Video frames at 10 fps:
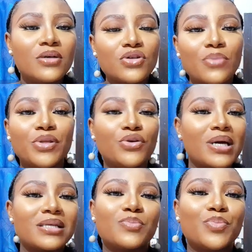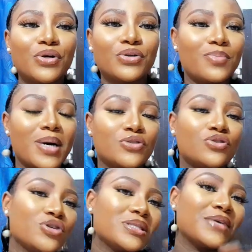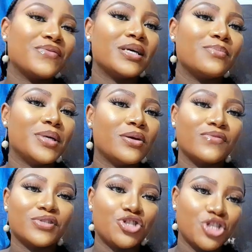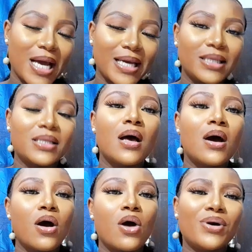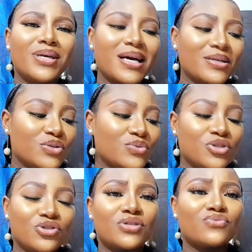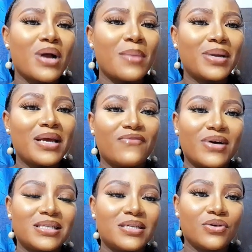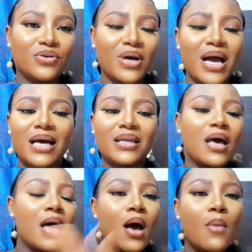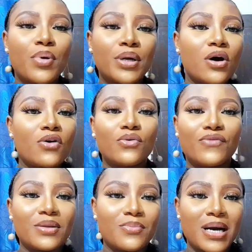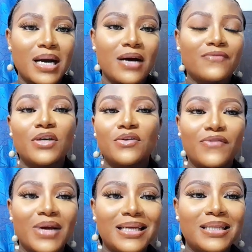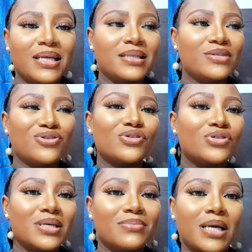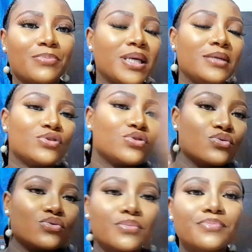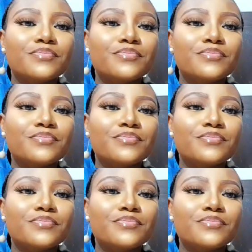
something you can spray on the bag to just give it a bit of a shine. But what you can do is just apply Vaseline on your hand, put it all over the bag after you've cleaned it, then just use a napkin to